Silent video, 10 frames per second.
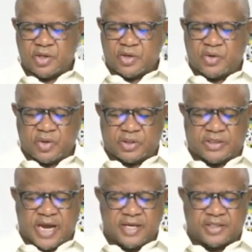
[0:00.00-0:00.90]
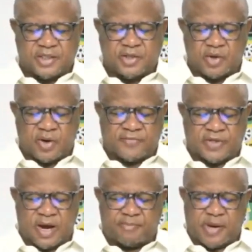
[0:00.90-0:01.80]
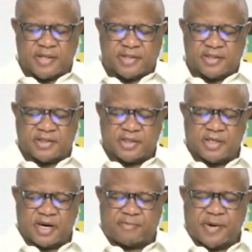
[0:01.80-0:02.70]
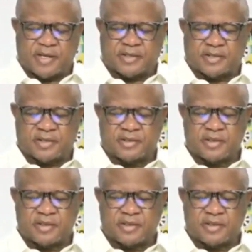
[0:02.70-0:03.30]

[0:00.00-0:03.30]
nostalgic of the apartheid-era past,